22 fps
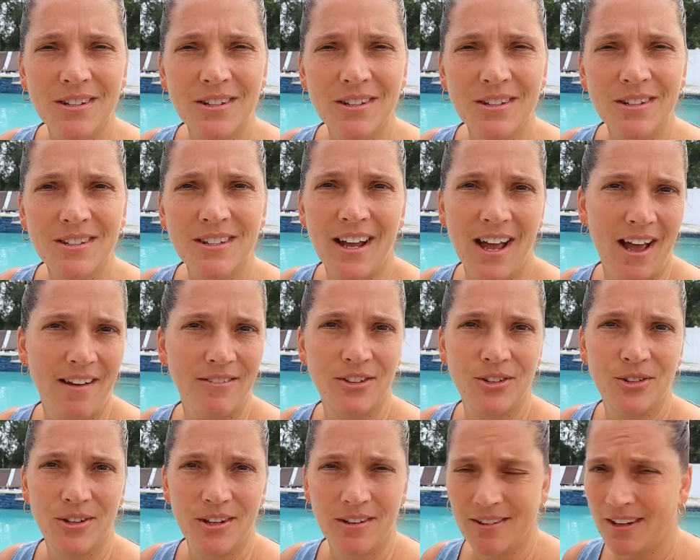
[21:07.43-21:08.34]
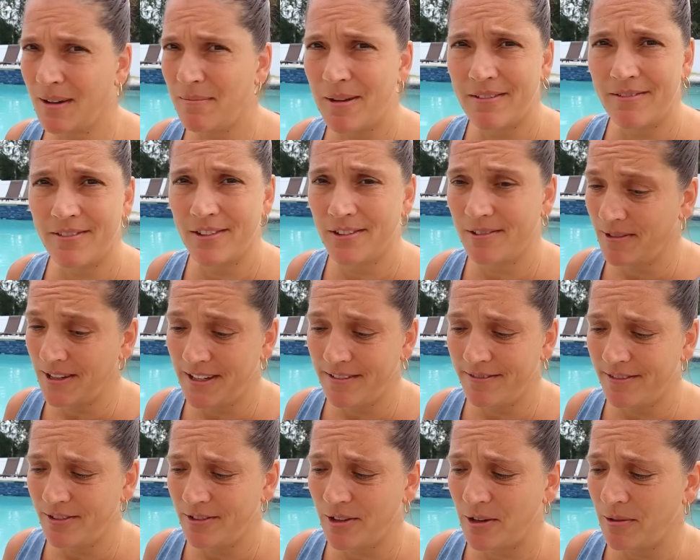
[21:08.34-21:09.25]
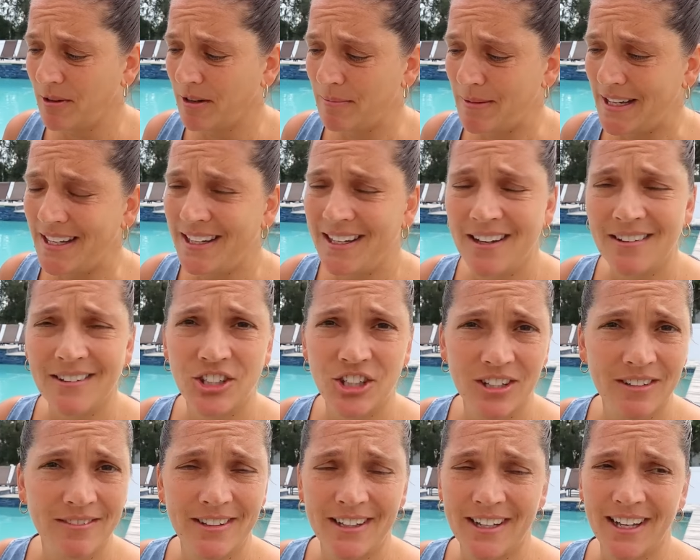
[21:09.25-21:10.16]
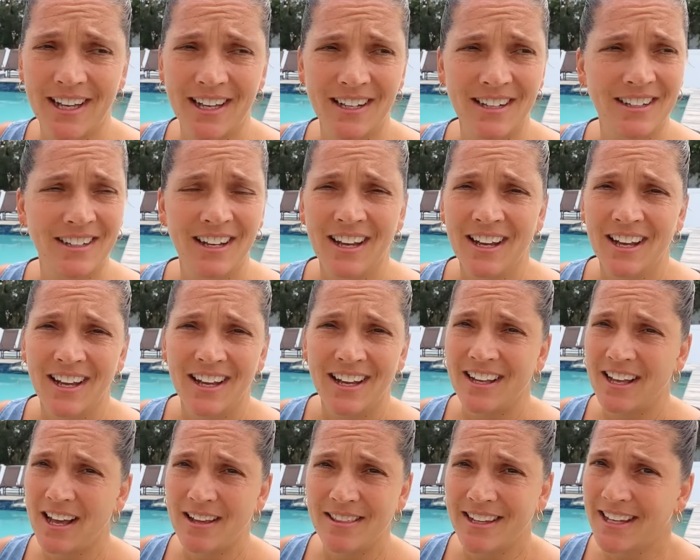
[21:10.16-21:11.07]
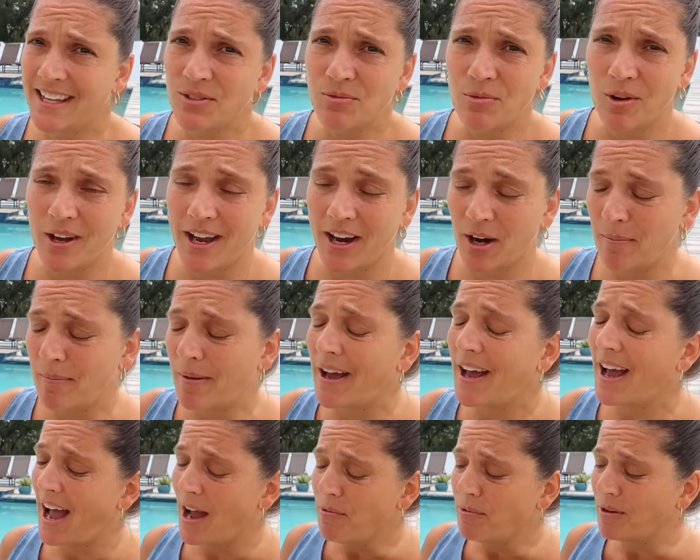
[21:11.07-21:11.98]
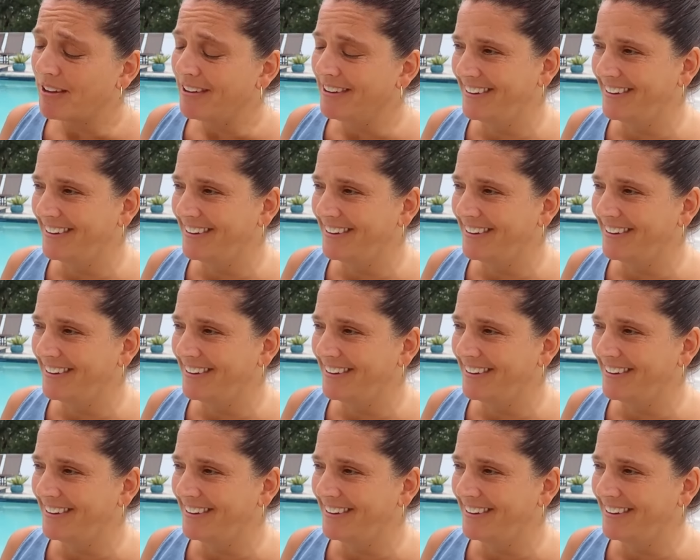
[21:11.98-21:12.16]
What does it I have to do? We gotta make food. We need food or we're gonna be eating out Chick-fil-A again and the kids won't care, but I will.